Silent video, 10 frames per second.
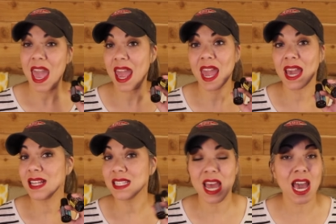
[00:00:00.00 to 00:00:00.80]

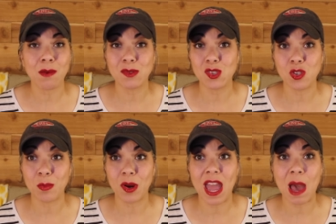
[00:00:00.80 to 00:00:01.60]
and I was
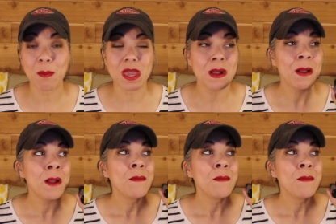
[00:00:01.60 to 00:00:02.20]
super happy.